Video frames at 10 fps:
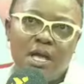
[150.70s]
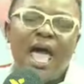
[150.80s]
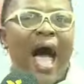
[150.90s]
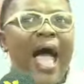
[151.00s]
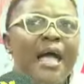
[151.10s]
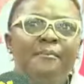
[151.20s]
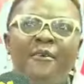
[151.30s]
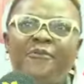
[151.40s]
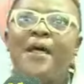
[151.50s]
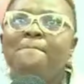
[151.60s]

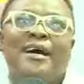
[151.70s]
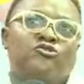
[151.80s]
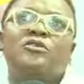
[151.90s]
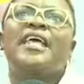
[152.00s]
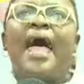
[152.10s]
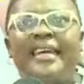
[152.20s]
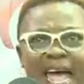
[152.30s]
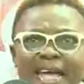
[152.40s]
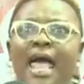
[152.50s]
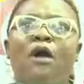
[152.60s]
IMF ne ma so ye
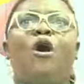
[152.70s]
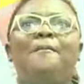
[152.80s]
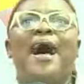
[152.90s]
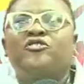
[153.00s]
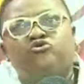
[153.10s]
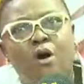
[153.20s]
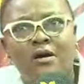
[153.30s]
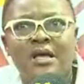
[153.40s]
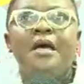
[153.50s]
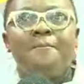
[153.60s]
ne e ko ba so
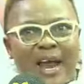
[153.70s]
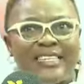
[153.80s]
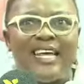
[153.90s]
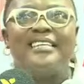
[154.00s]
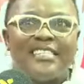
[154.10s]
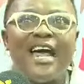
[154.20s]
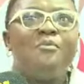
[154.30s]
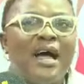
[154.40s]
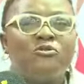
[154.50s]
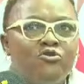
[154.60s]
president che
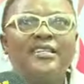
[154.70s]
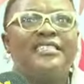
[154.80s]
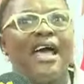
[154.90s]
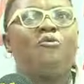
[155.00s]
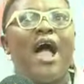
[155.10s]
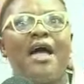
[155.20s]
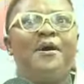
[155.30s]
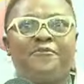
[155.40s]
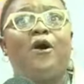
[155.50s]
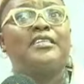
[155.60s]
mu de kroti e ko IMF
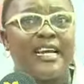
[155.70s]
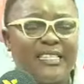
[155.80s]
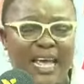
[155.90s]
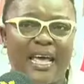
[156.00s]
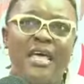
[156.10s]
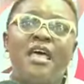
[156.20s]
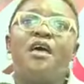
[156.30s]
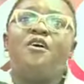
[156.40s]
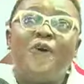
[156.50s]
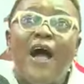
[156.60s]
for acha say
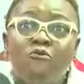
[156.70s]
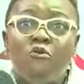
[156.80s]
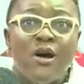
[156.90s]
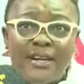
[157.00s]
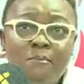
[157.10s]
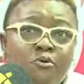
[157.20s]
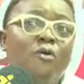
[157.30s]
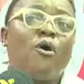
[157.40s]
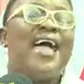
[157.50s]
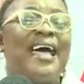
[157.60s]
fa ngo ne bo
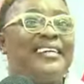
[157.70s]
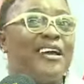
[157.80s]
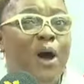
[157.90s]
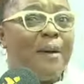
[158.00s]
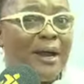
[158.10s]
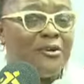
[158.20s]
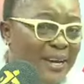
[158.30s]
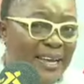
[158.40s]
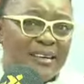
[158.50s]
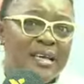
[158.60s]
ko ye de wa manode
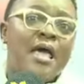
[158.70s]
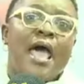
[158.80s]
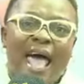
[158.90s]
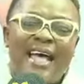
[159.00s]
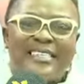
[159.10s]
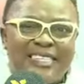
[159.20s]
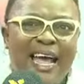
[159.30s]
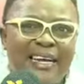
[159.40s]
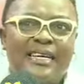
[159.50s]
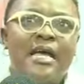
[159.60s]
e
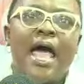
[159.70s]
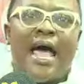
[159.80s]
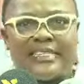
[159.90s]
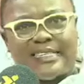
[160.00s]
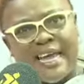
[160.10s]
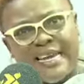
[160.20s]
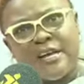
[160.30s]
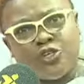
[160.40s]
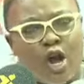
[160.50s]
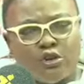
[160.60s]
sign external
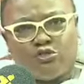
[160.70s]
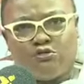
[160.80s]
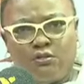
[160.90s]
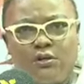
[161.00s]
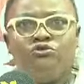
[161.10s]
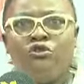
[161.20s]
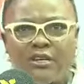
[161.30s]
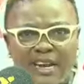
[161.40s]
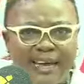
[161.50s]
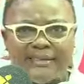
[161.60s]
shocks no
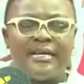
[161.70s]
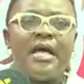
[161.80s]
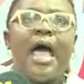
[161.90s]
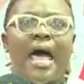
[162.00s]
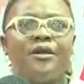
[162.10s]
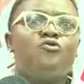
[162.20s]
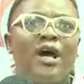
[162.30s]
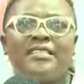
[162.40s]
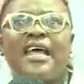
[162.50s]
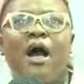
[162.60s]
Ukraine and the
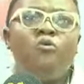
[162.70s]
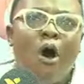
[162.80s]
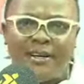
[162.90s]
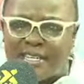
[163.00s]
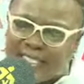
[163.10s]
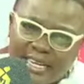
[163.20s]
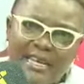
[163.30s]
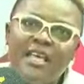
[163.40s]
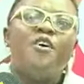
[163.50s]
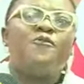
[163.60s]
Russia war ninti
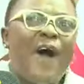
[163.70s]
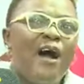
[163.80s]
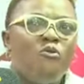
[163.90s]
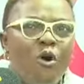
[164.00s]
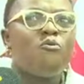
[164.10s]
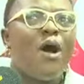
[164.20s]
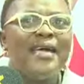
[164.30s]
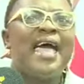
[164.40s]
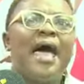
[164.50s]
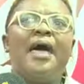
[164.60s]
fan wo kwa
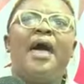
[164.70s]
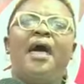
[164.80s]
ye